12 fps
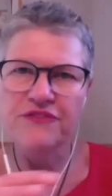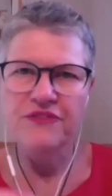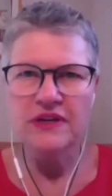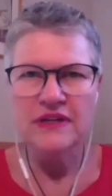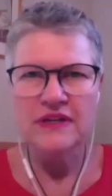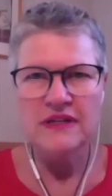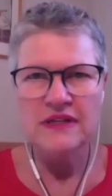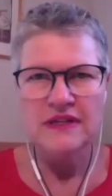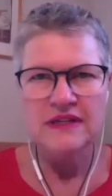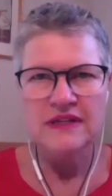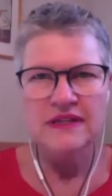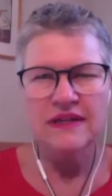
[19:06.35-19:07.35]
different
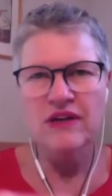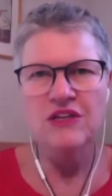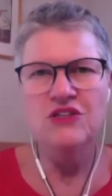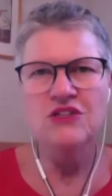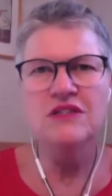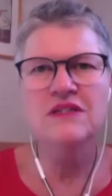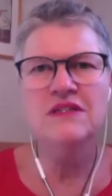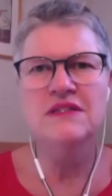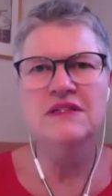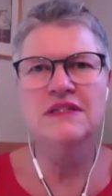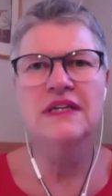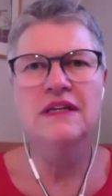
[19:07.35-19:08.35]

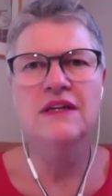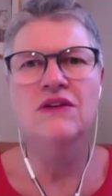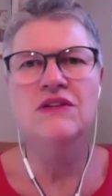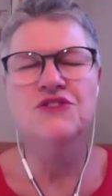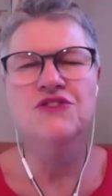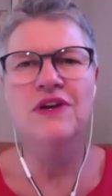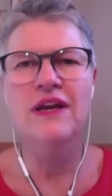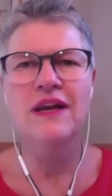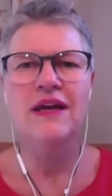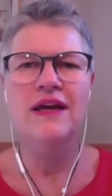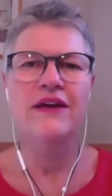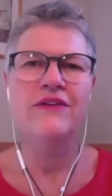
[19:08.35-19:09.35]
locations in
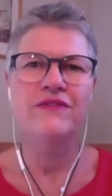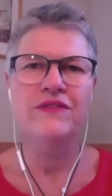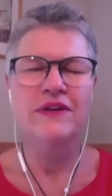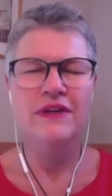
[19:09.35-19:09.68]
australia have